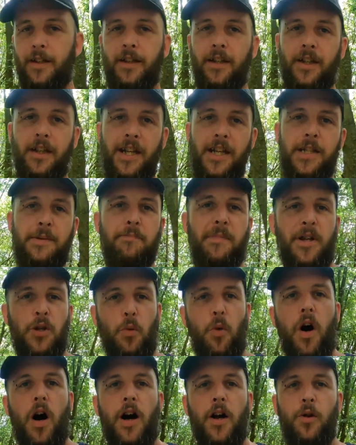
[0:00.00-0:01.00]
These
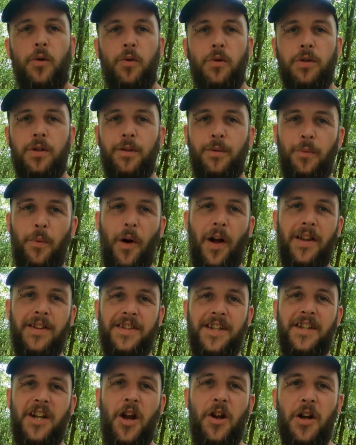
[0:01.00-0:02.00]
middle aisle ones,
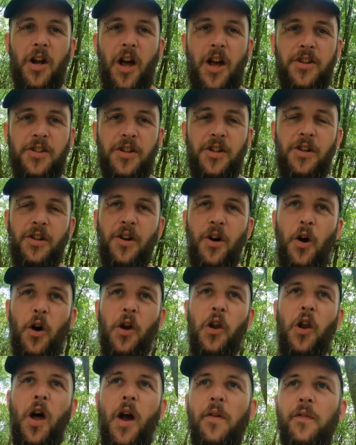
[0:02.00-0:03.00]
they don't last
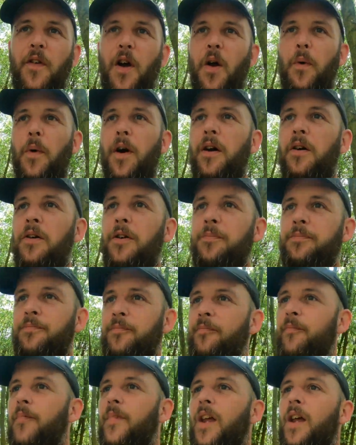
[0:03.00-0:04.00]
online very well.
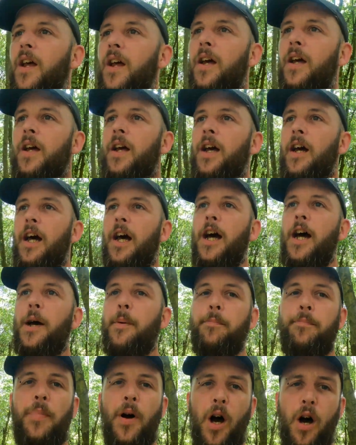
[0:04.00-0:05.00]

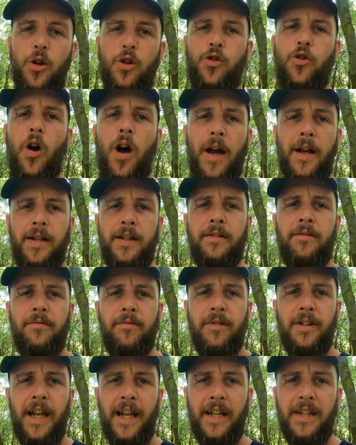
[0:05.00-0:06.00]
But I'll try and
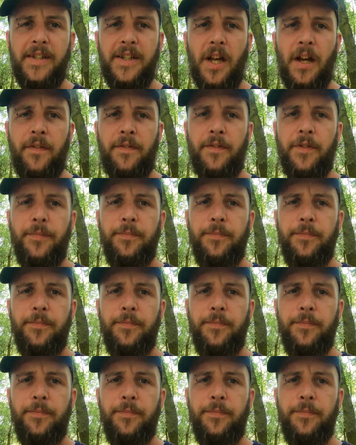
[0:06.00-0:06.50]
link stuff.